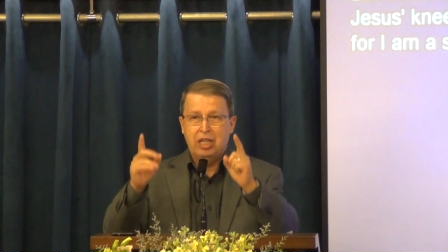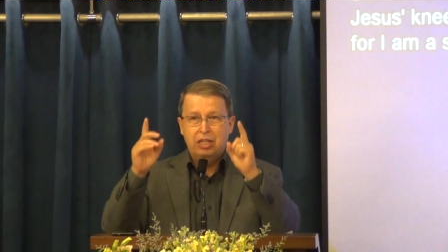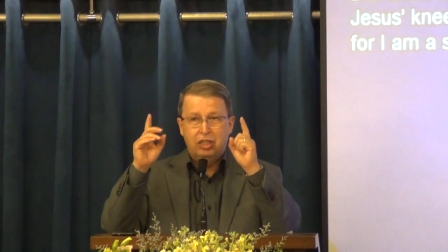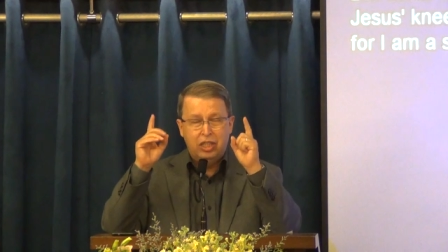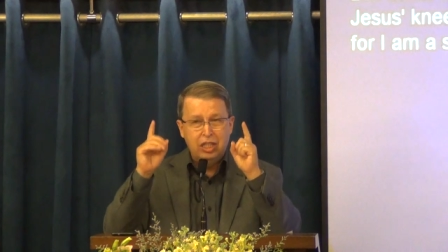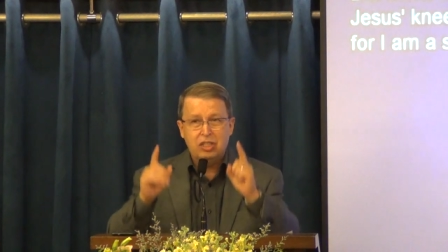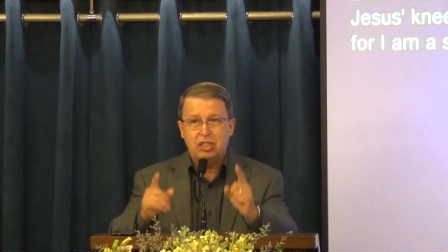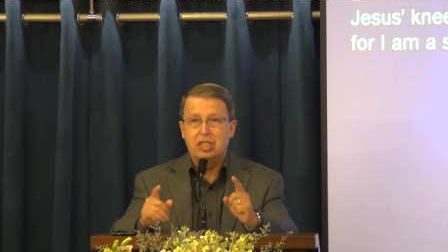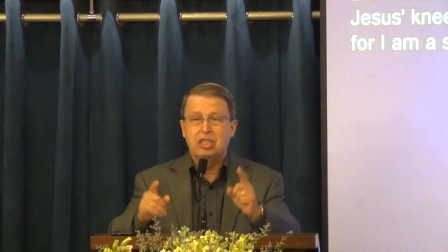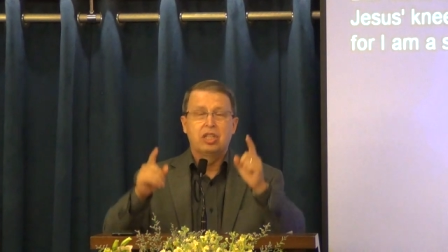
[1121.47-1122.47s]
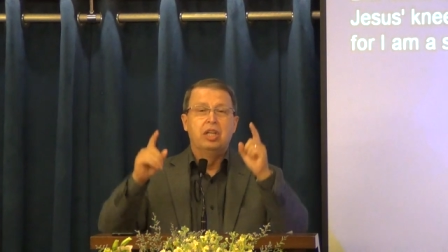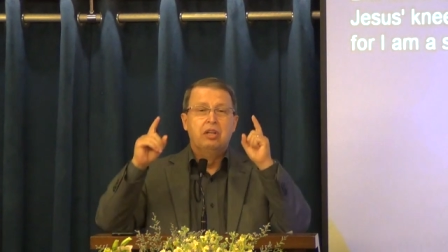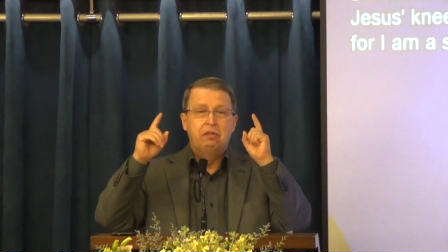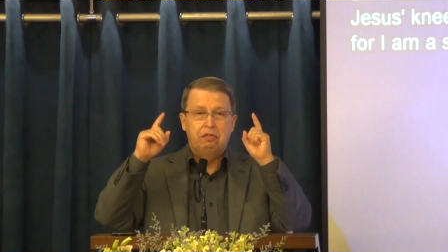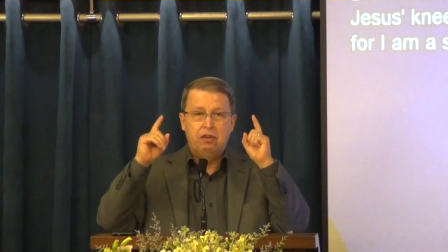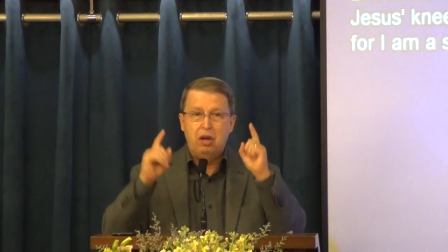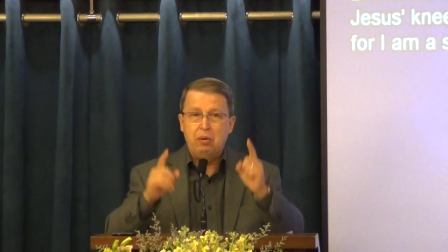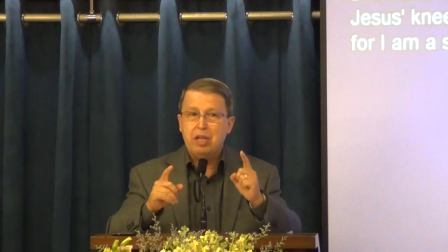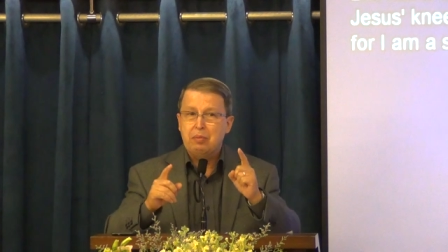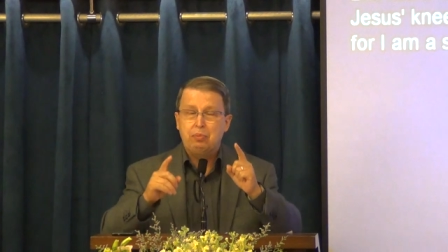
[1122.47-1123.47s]
And this is
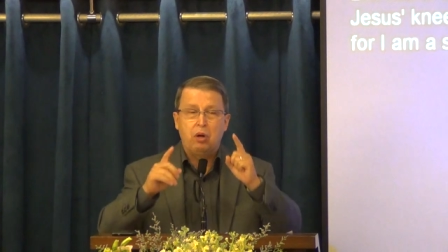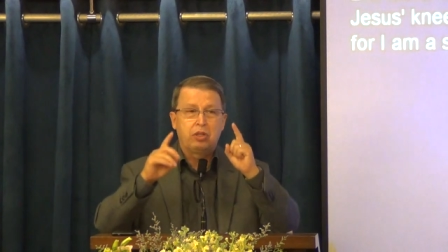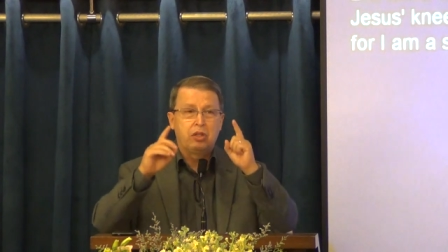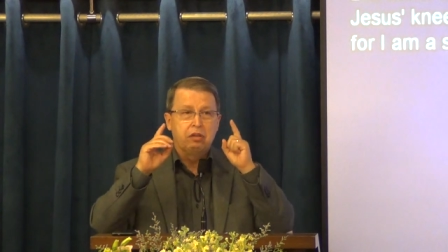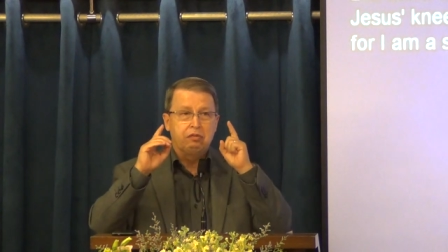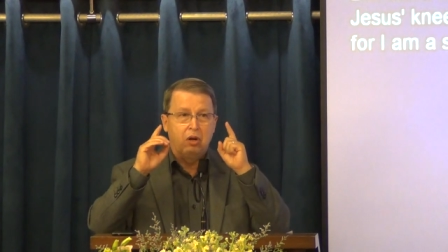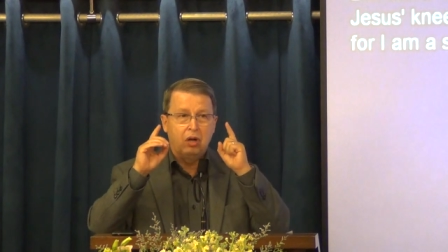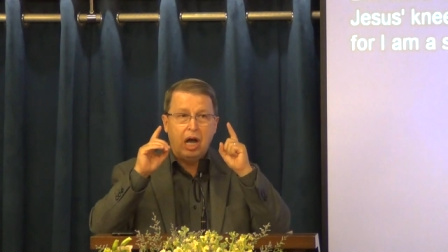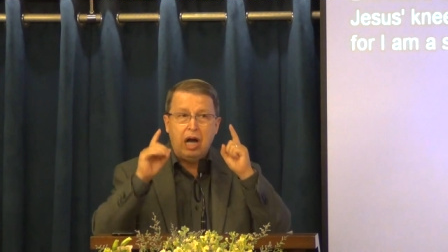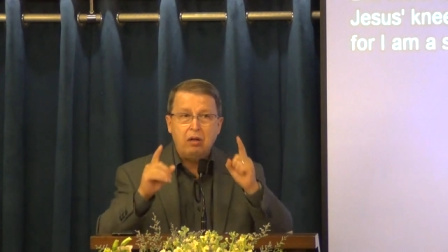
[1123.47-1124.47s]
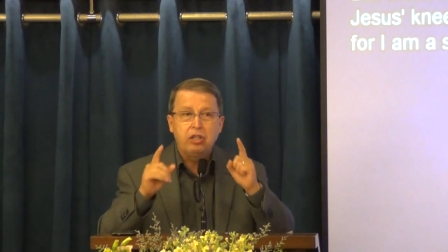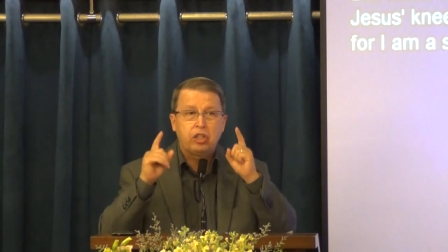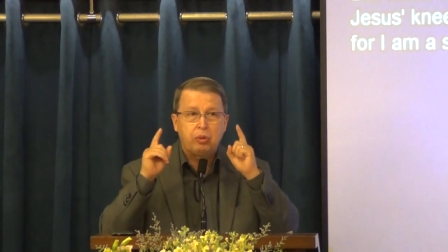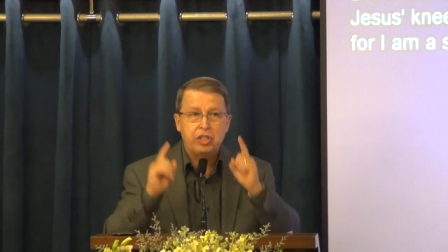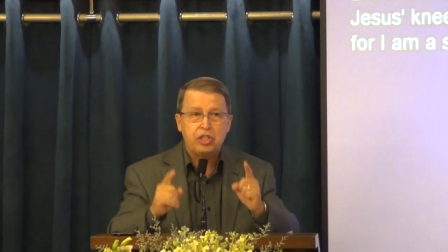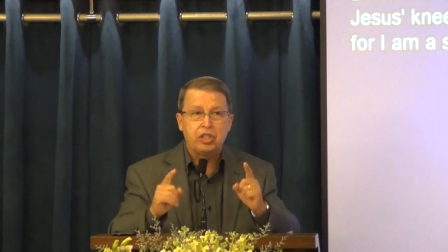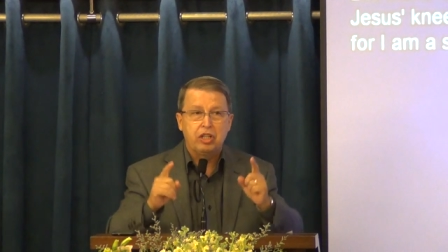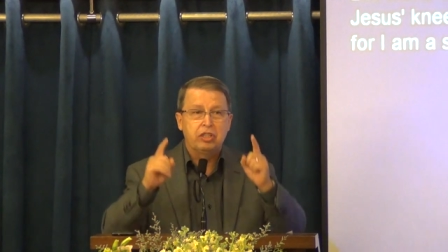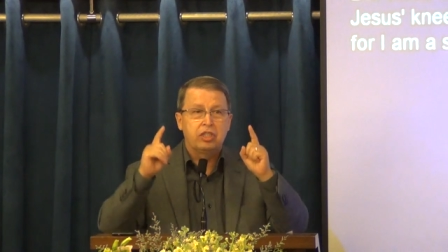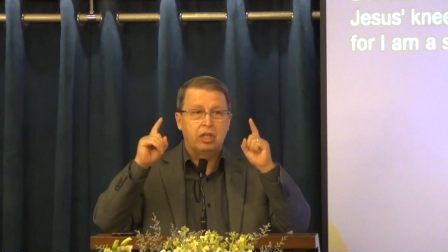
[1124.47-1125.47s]
very important for all
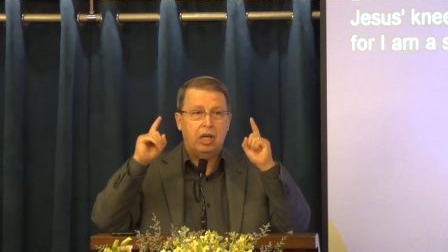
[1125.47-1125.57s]
Christians,